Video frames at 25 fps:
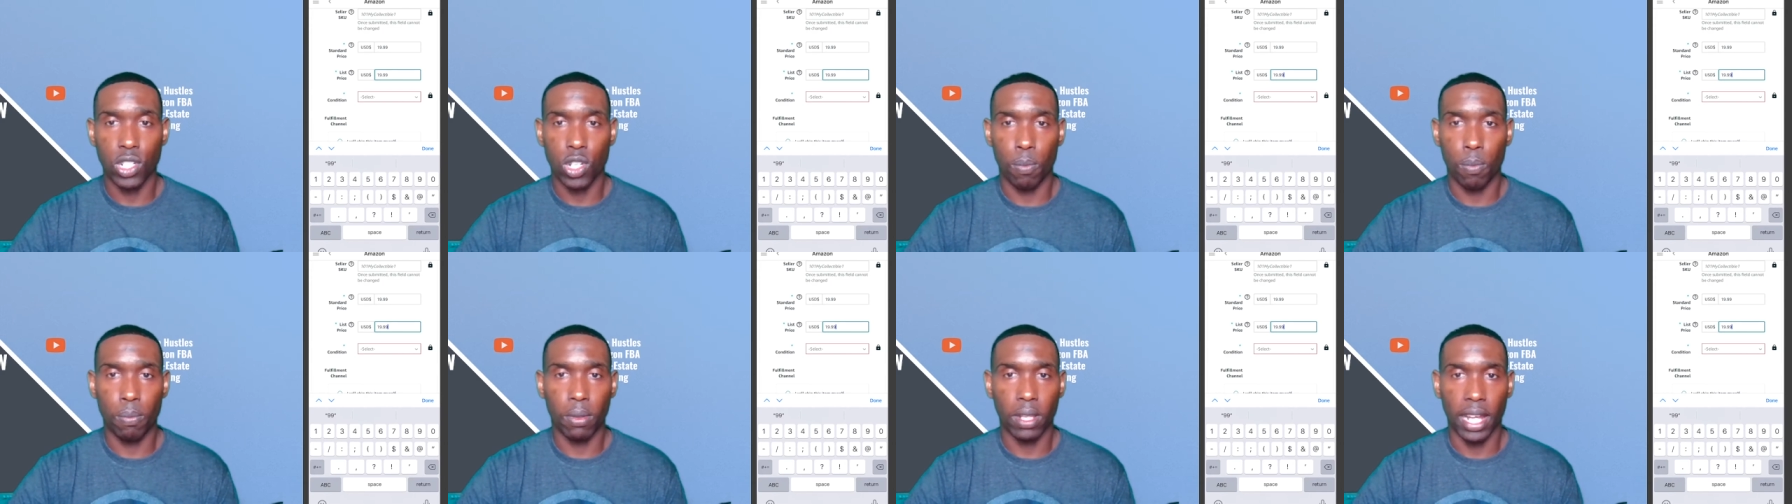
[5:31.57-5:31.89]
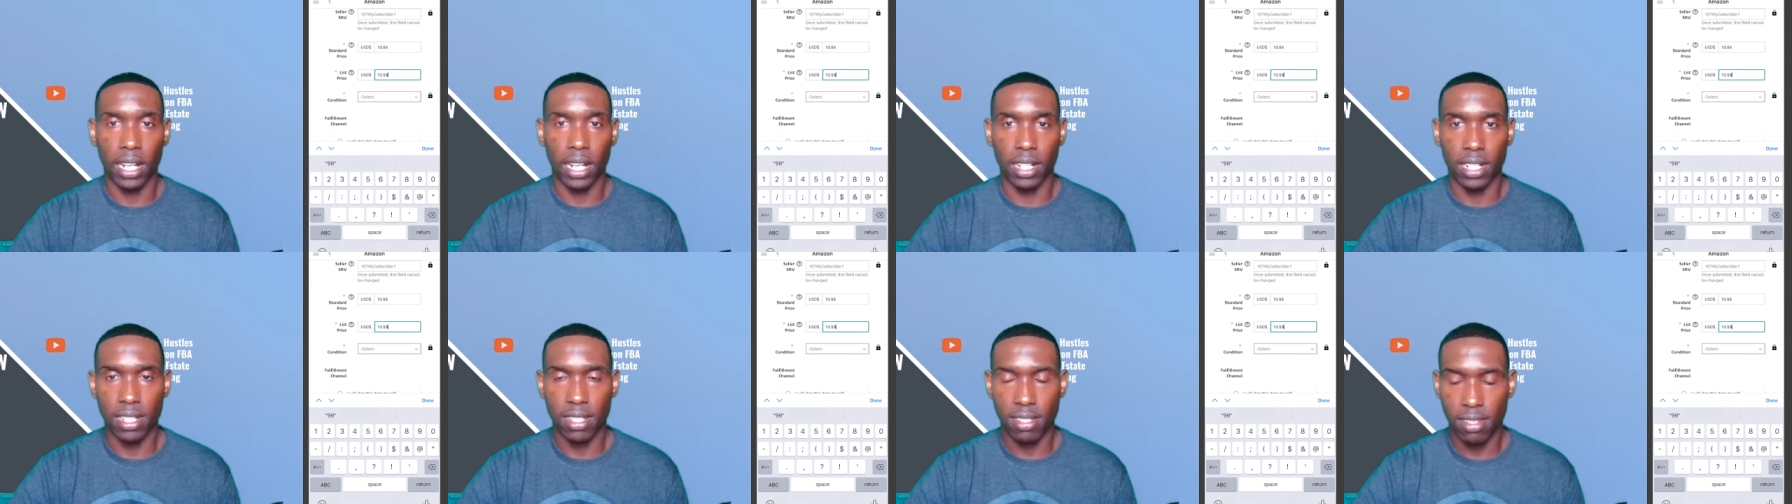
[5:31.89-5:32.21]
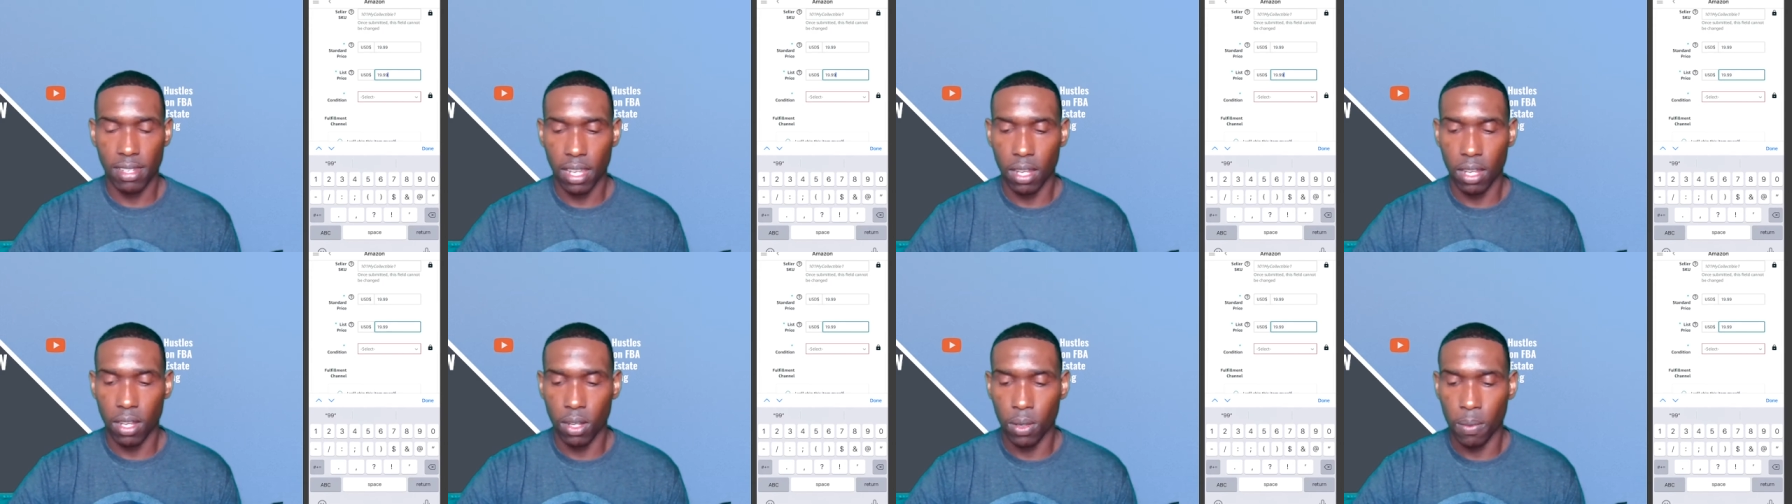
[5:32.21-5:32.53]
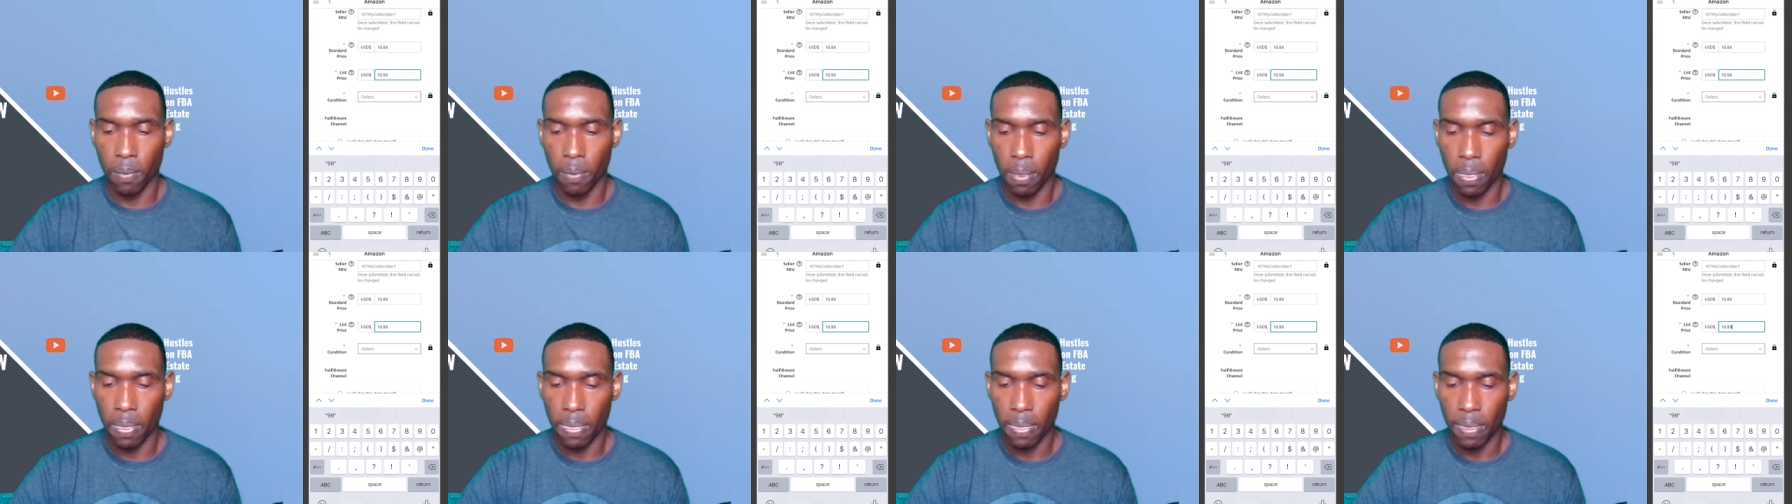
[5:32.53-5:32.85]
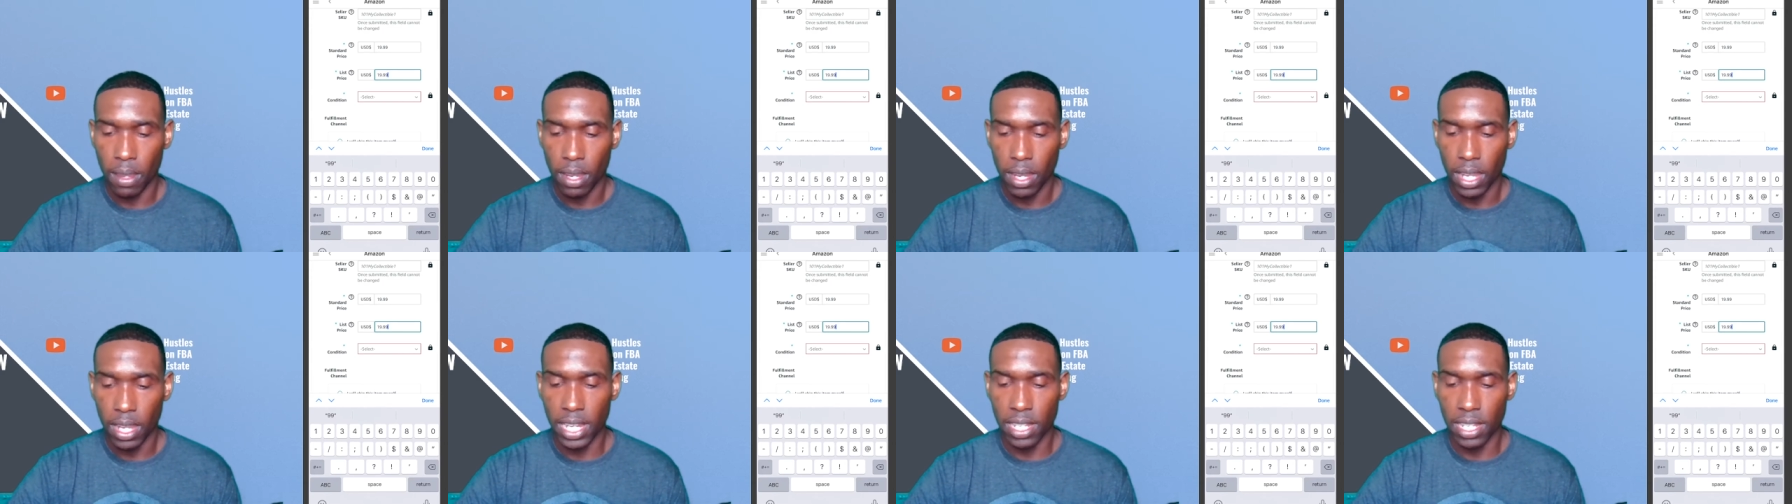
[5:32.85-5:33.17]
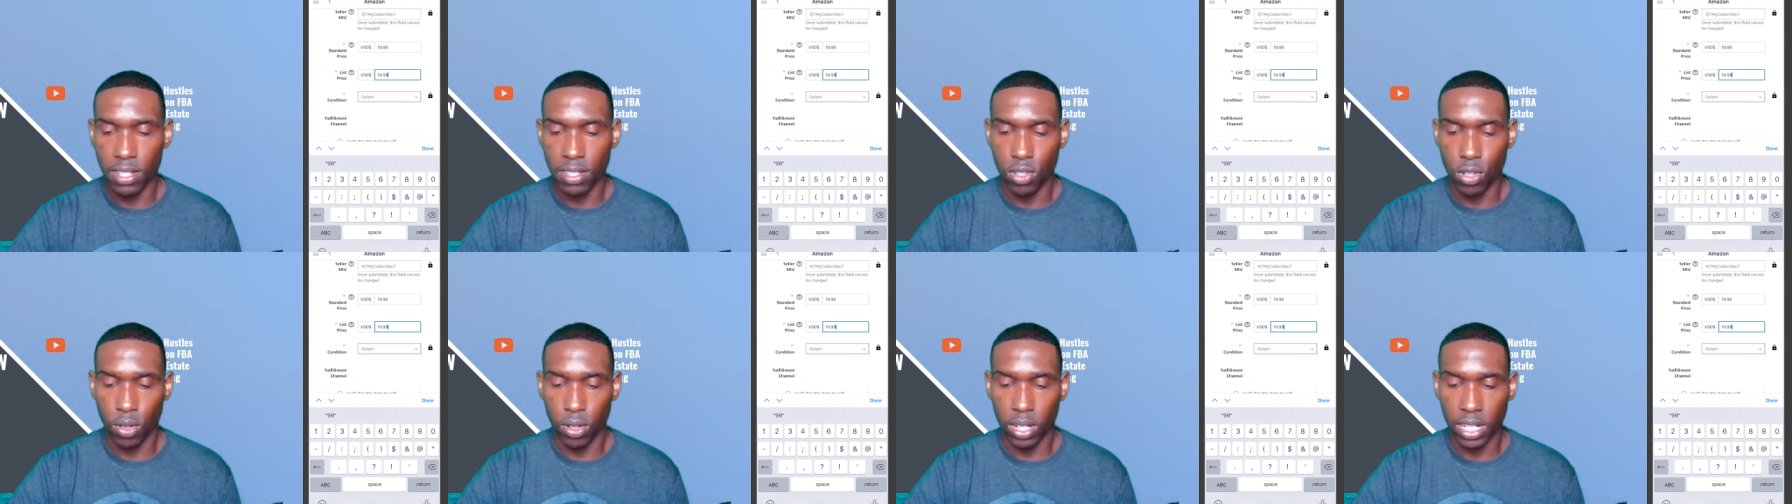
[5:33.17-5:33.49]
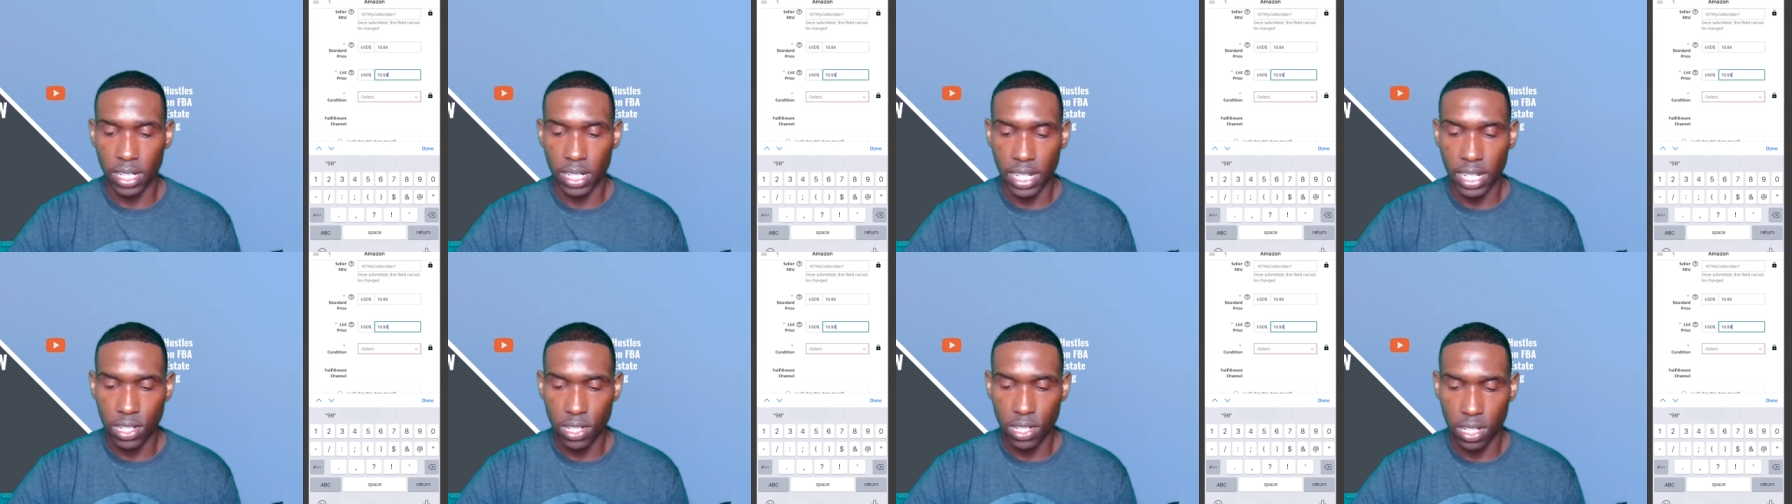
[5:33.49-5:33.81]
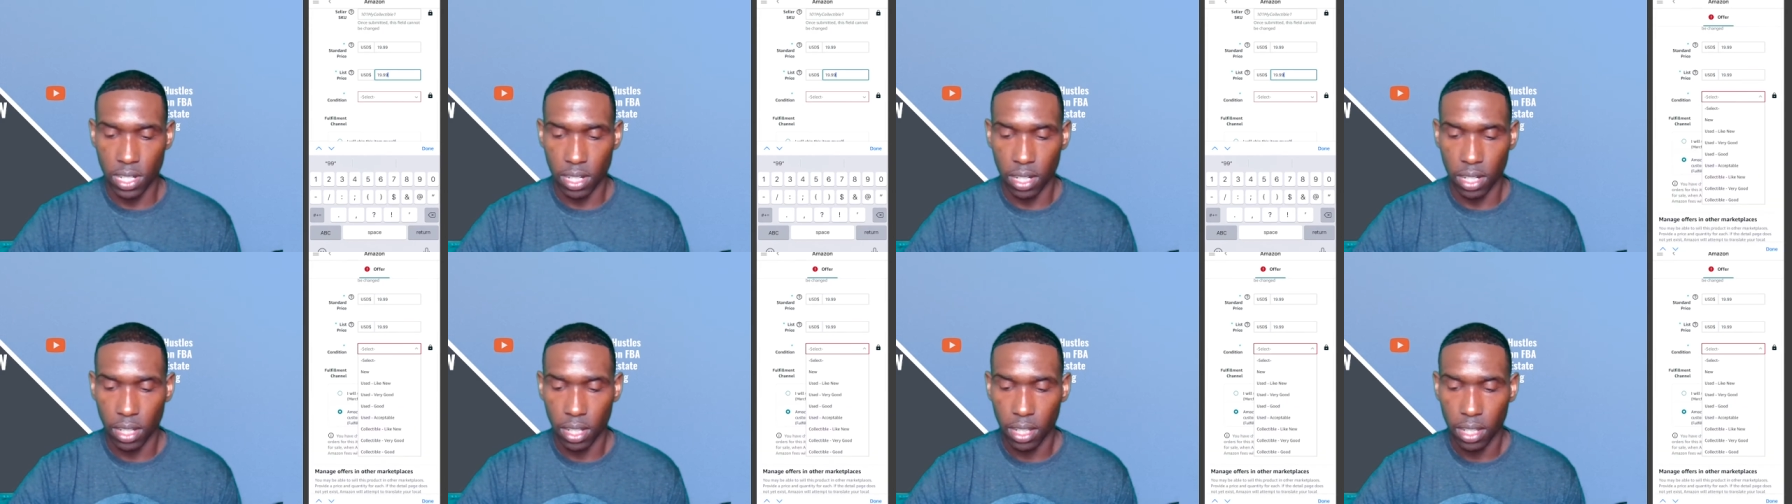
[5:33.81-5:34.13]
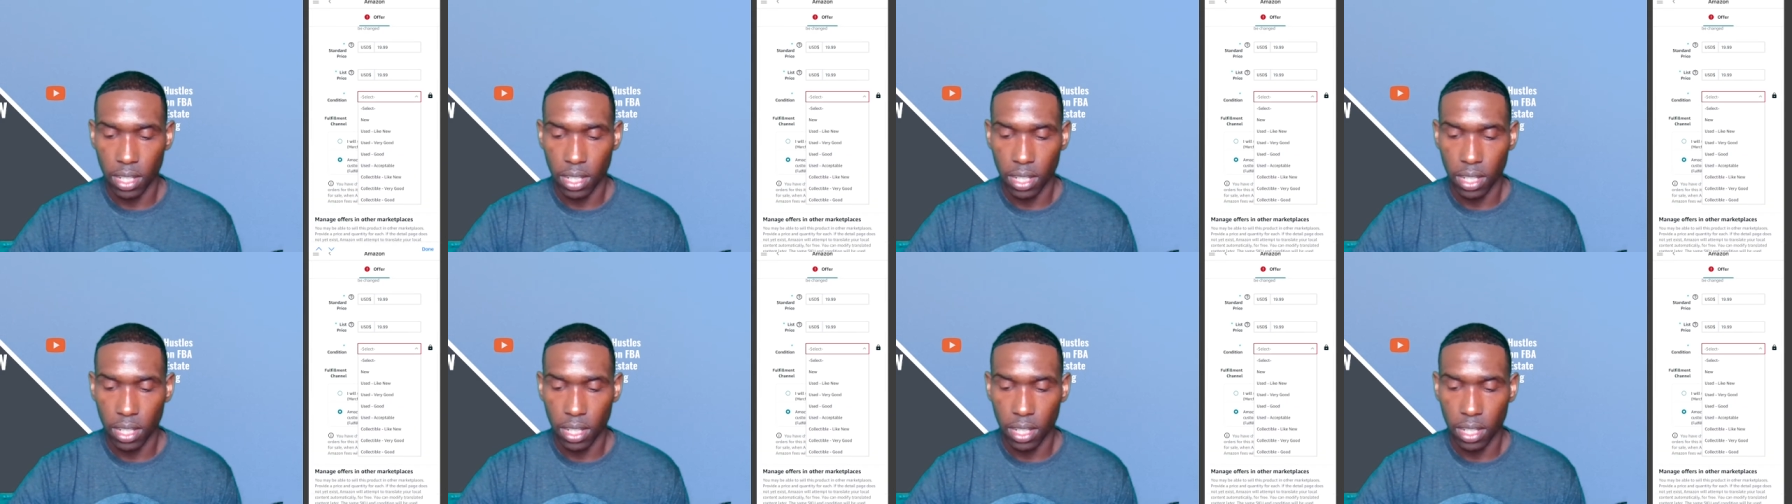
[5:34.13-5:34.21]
you're planning to sell is your condition.